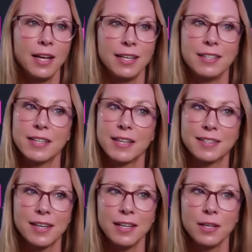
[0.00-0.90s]
it does
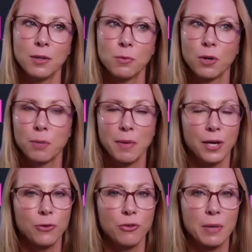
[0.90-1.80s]
kind of work
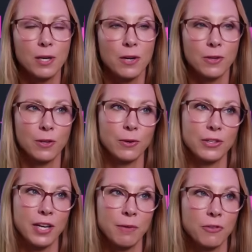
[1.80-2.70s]
better for me on the lower
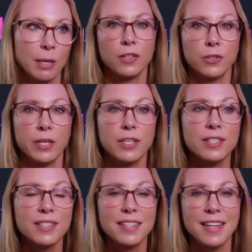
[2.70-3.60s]
time frames. So
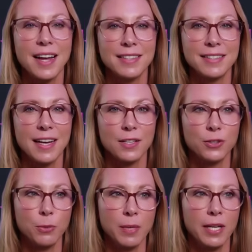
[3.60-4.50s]
here's the Nasdaq
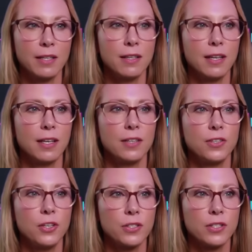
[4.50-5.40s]
2-minute, and
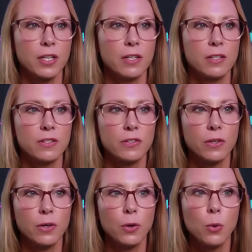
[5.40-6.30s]
you can tell this is
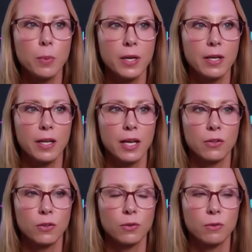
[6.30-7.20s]
the opening candle